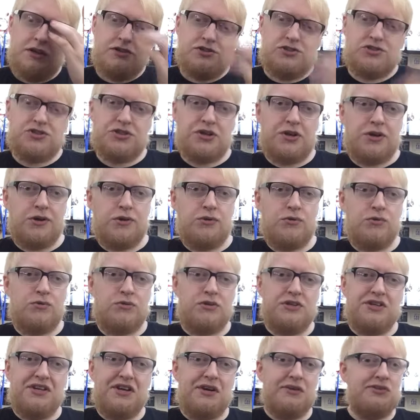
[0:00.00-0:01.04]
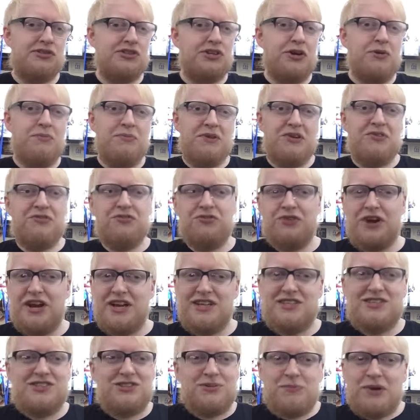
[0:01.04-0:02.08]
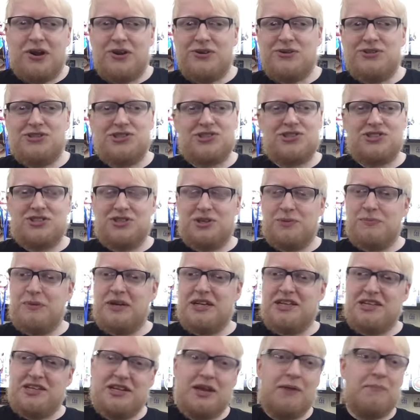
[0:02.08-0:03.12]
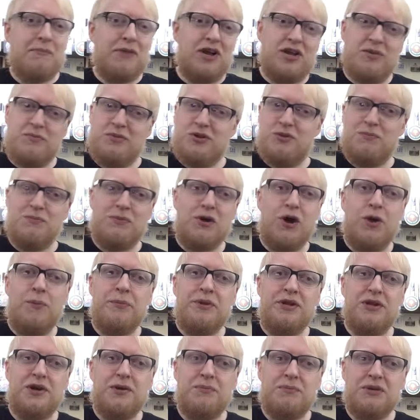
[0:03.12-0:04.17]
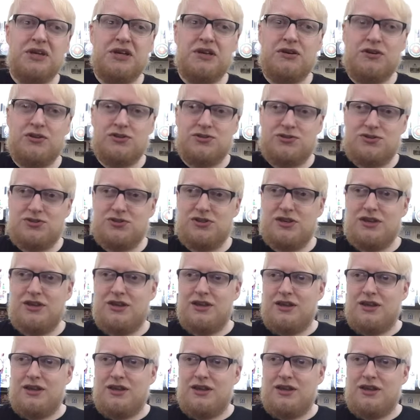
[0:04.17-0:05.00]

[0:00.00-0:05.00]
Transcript: So yeah, don't be afraid to post an opinion that might be unpopular, because